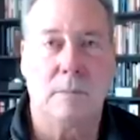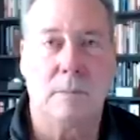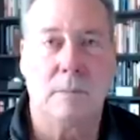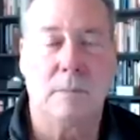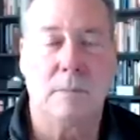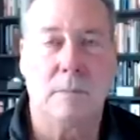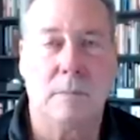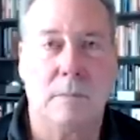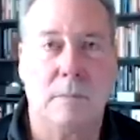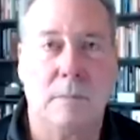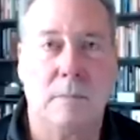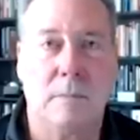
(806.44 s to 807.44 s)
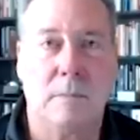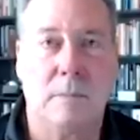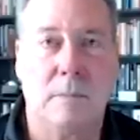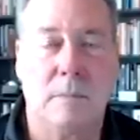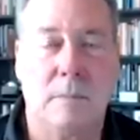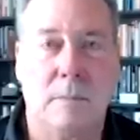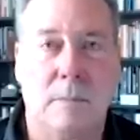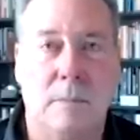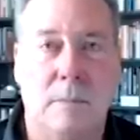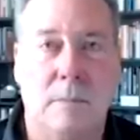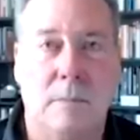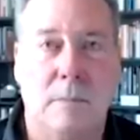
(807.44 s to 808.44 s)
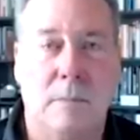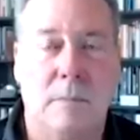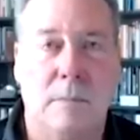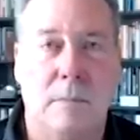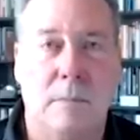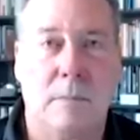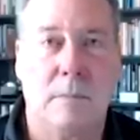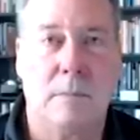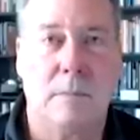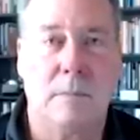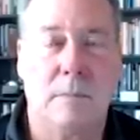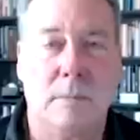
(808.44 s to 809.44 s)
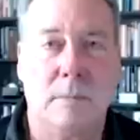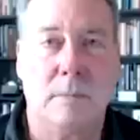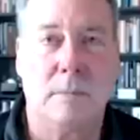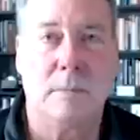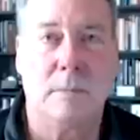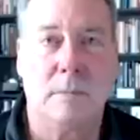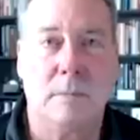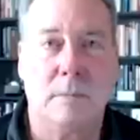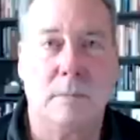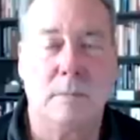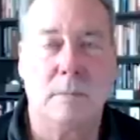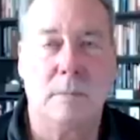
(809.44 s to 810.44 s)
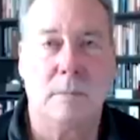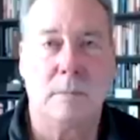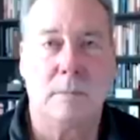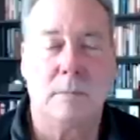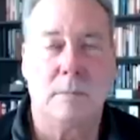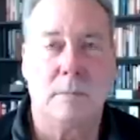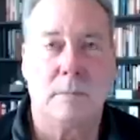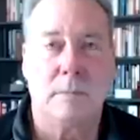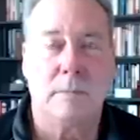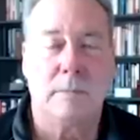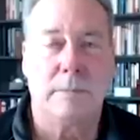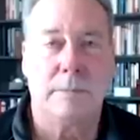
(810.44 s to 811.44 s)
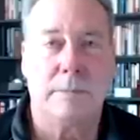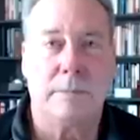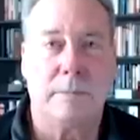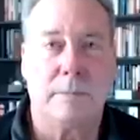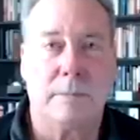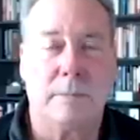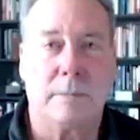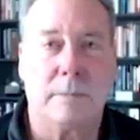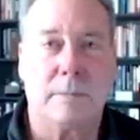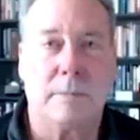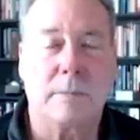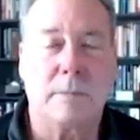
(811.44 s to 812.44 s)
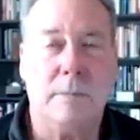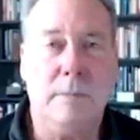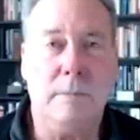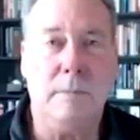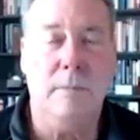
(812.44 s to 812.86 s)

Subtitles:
This person isn't speaking.